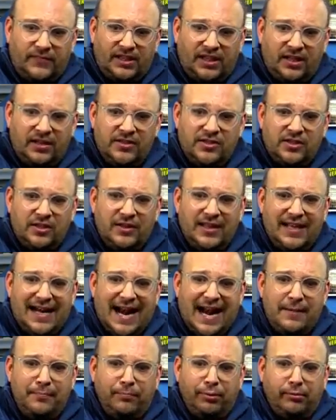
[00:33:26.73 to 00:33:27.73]
so that
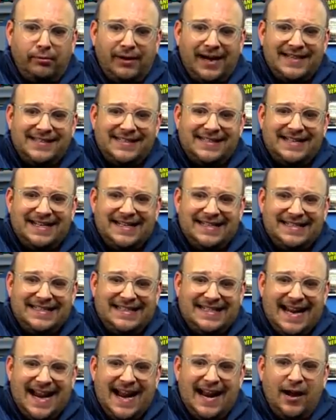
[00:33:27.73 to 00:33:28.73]
I pressed it
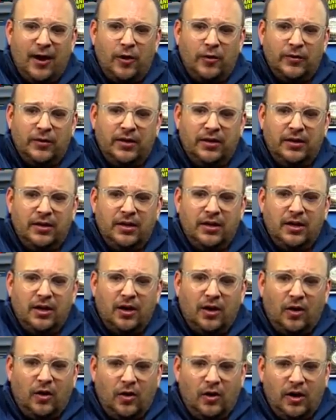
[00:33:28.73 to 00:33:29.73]
down
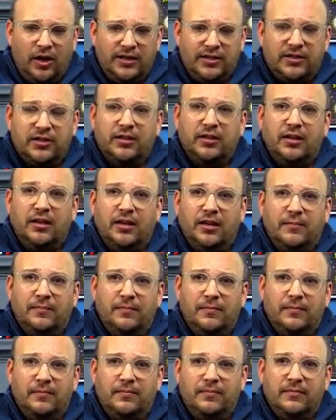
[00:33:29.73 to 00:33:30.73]
onto the,
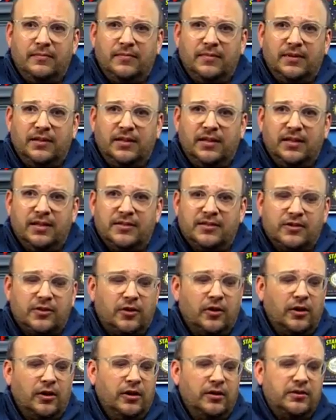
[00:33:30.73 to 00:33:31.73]
the
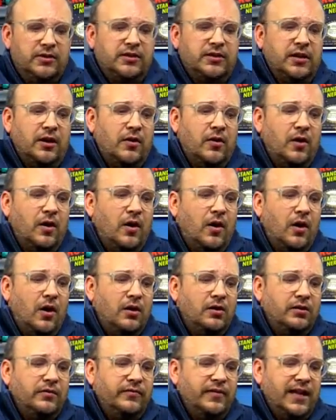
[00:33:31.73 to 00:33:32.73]
skirt. So
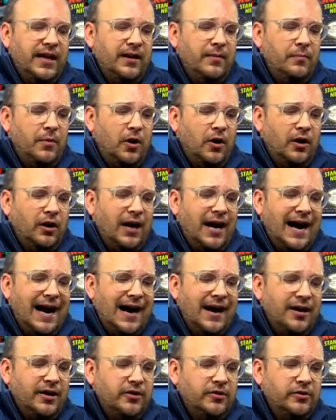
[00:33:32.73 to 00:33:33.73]
all of them are
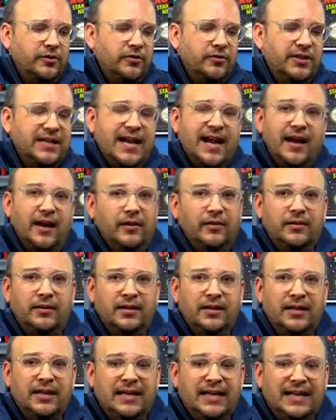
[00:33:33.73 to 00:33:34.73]
hot glued down.
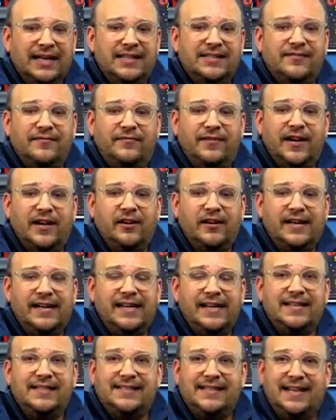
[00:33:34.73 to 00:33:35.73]
It's very
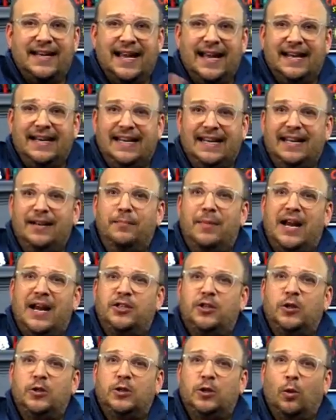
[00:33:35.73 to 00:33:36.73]
easy. And in my
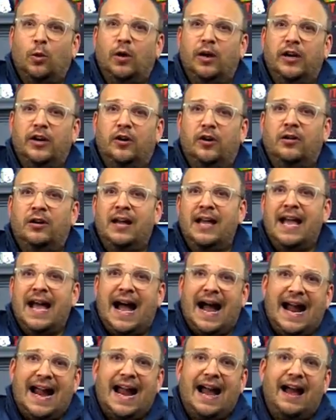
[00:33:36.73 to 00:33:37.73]
tutorial,
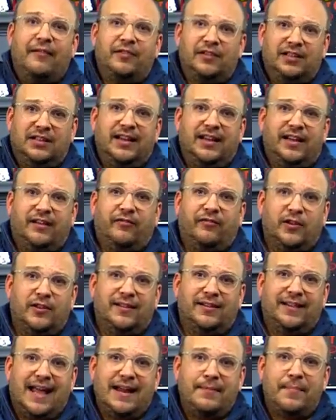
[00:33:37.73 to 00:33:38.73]
I have a link for the
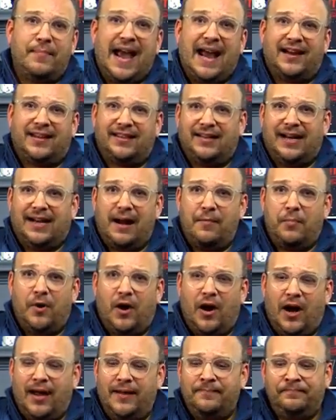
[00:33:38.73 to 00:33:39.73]
light pack that I
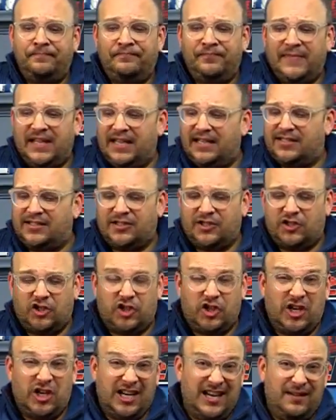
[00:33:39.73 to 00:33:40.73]
bought. It's
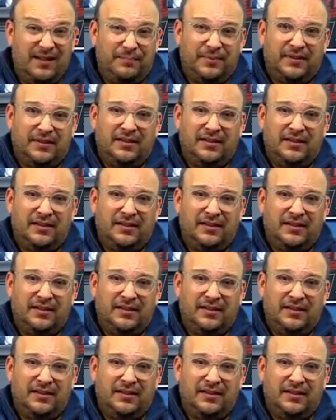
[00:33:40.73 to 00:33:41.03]
cheap,